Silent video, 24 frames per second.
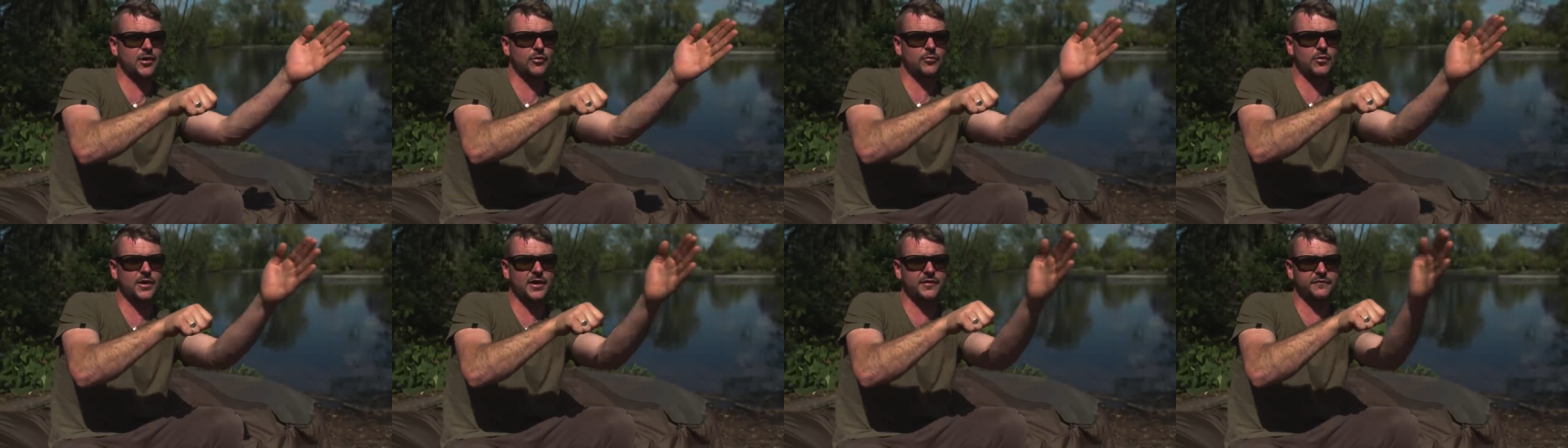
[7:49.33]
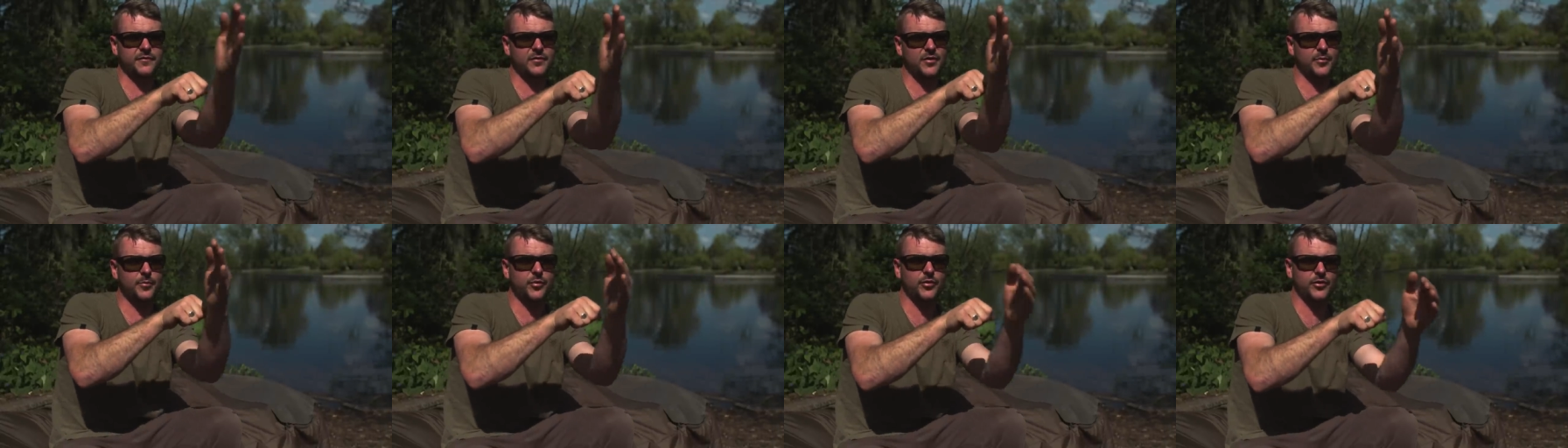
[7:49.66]
it away
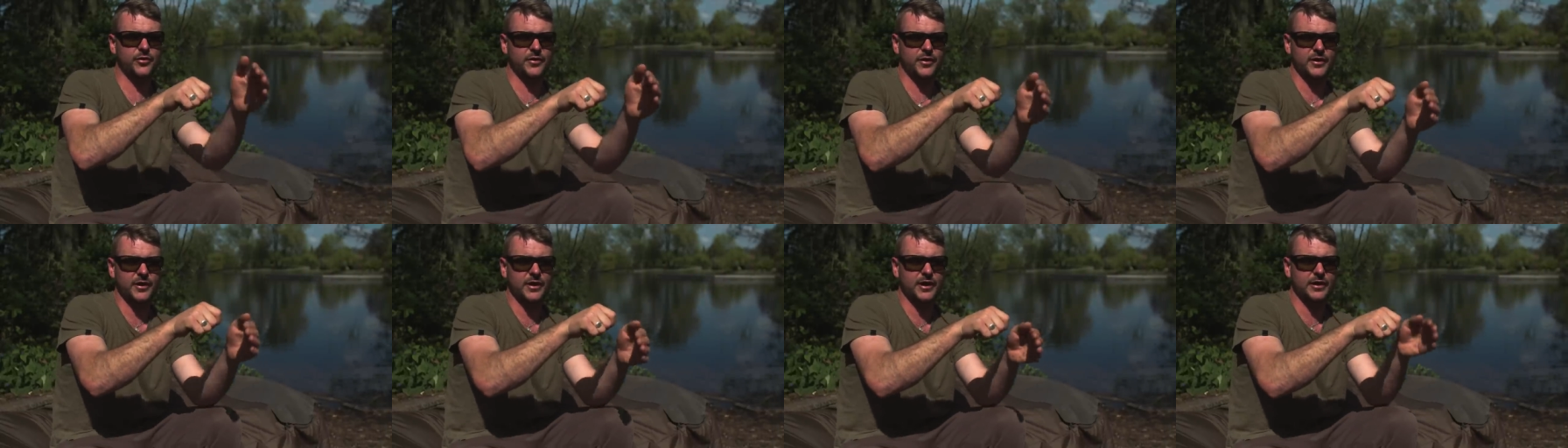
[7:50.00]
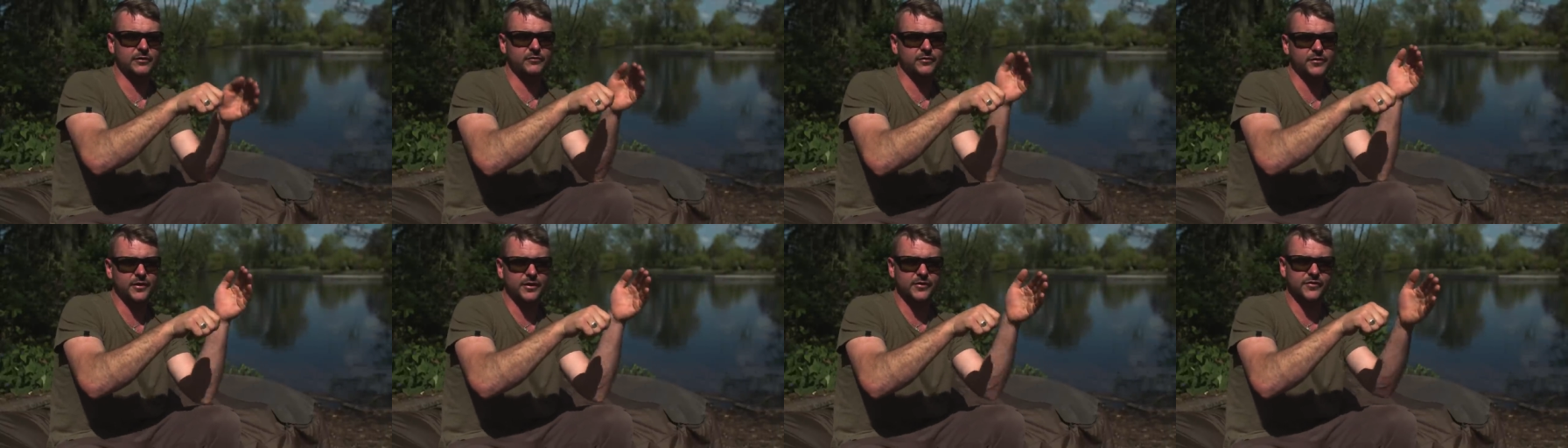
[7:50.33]
from the point of the
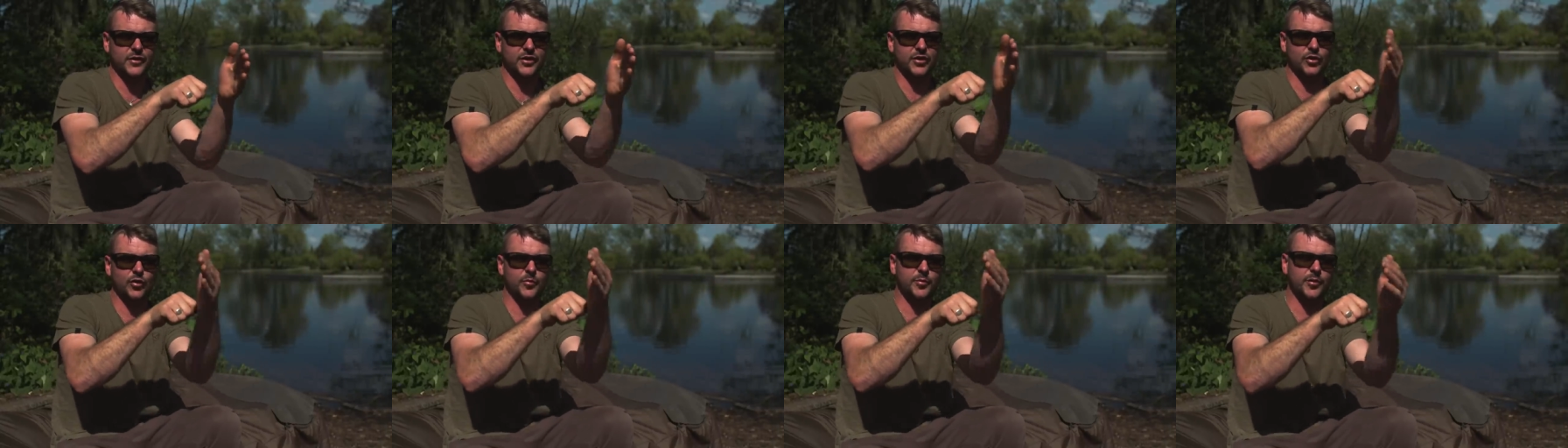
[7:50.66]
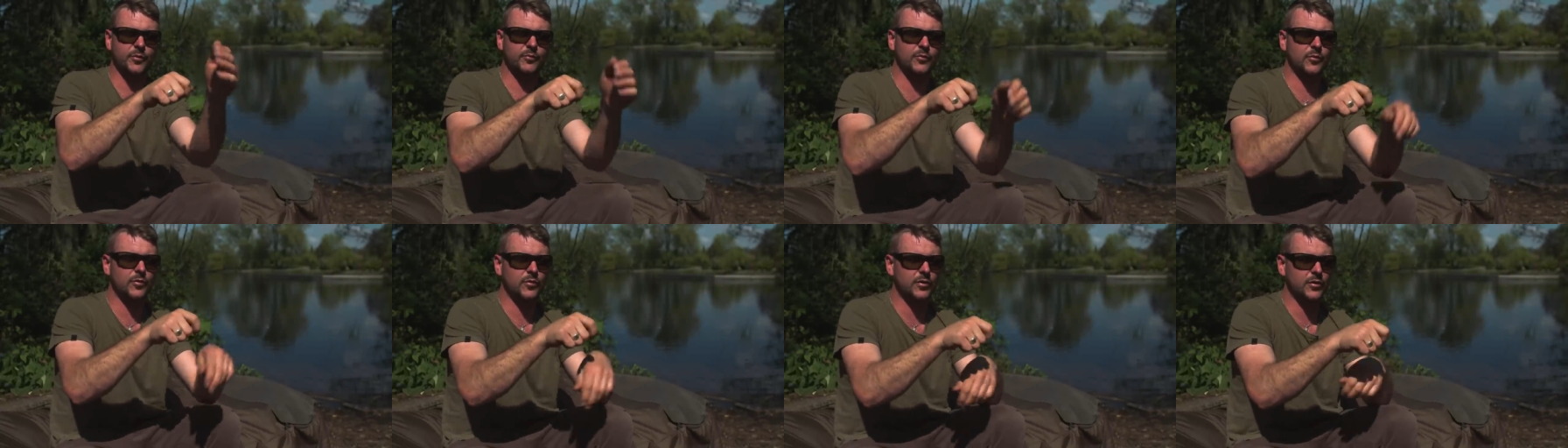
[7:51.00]
island into the
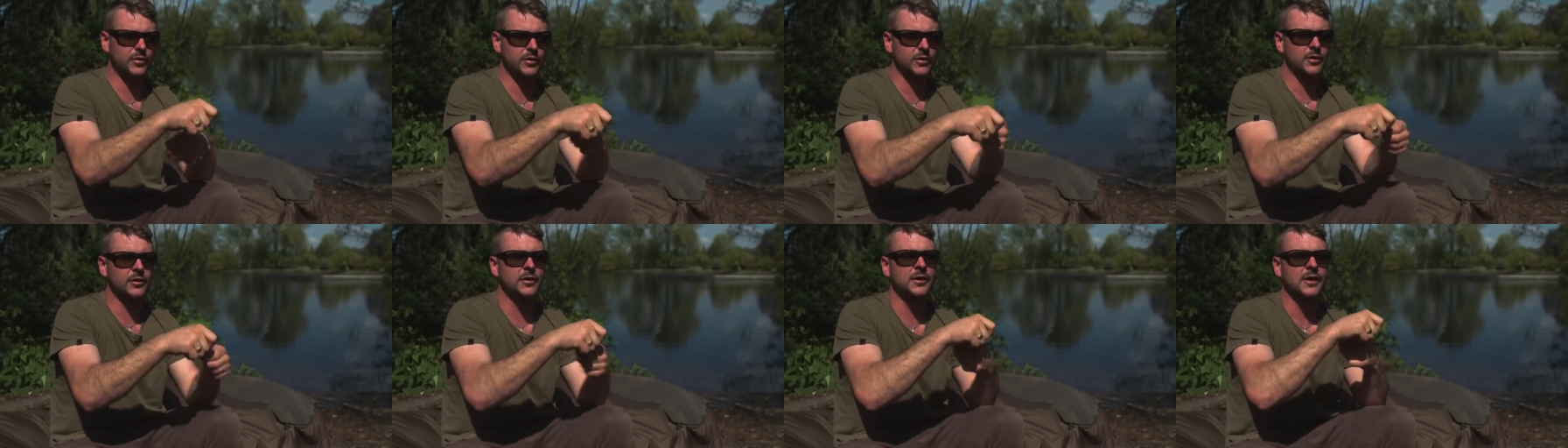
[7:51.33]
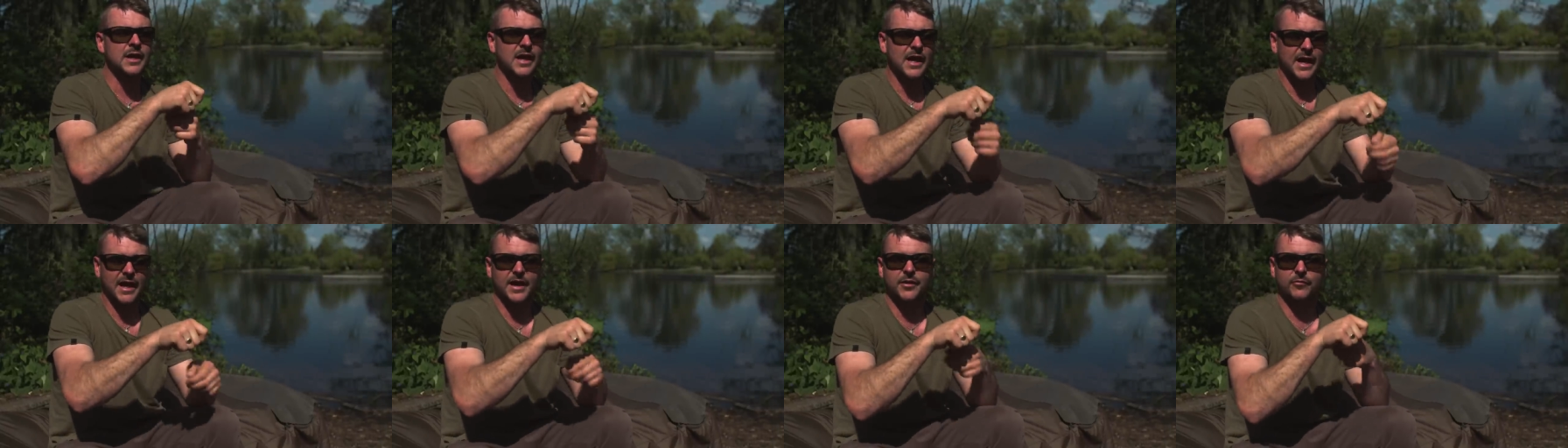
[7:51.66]
open water
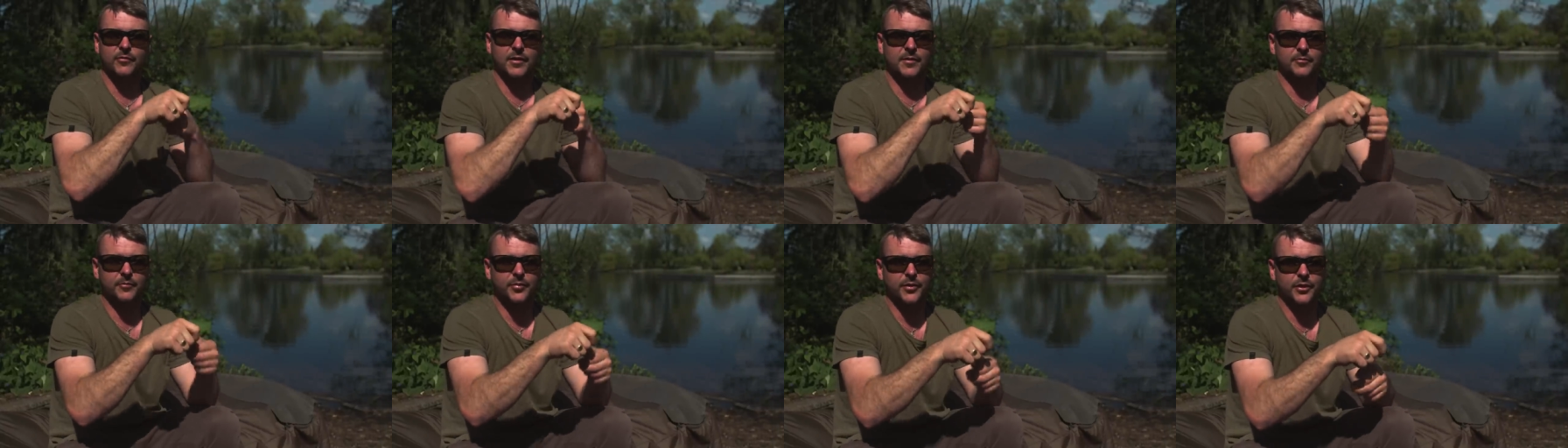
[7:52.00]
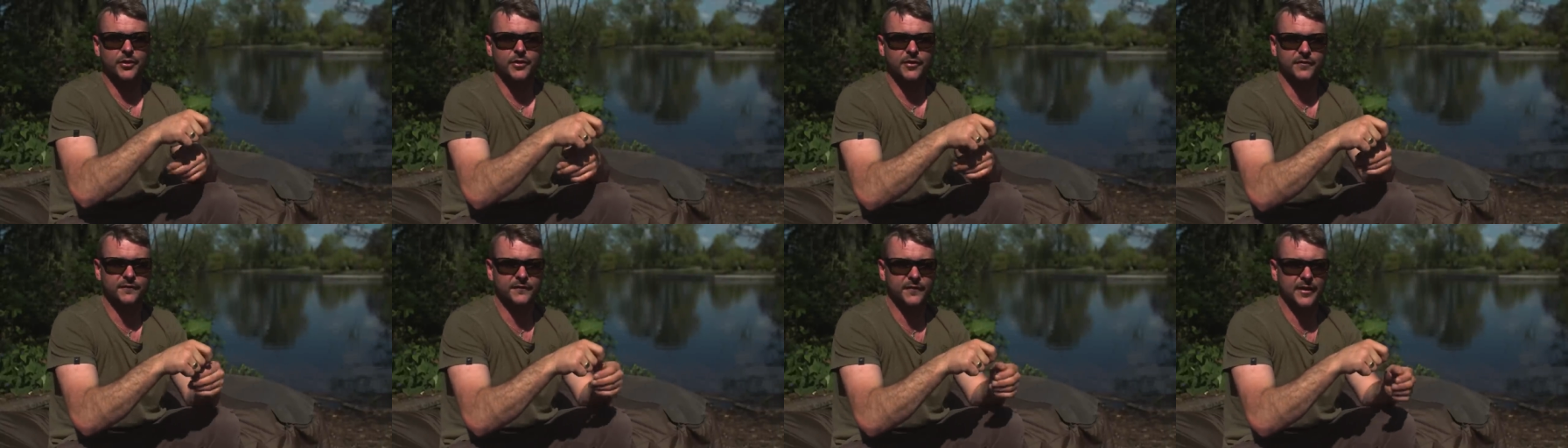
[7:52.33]
and it went
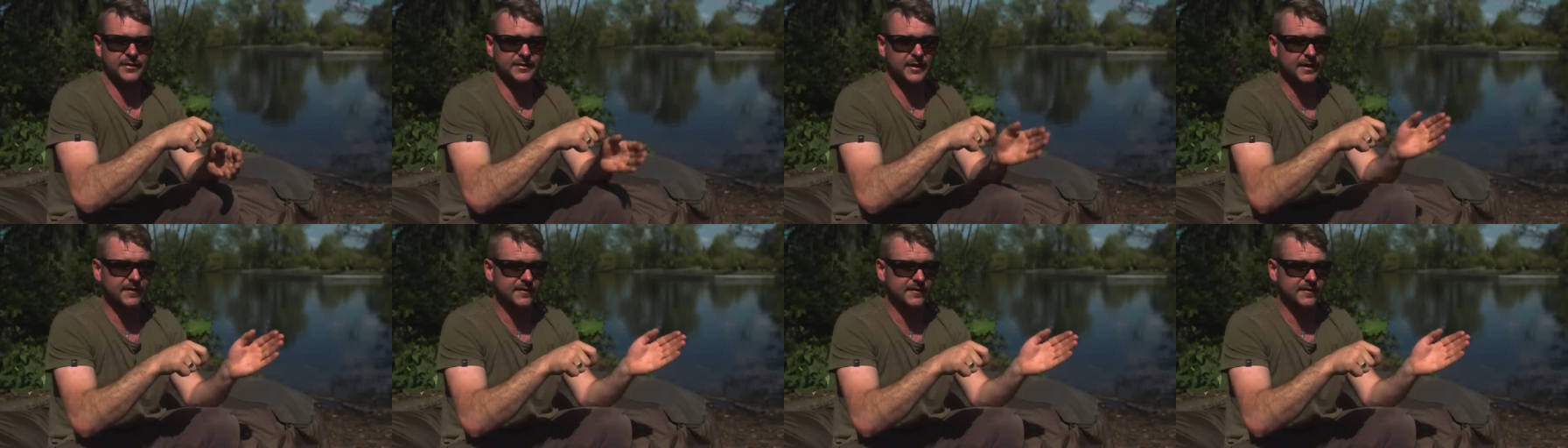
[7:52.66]
perfect.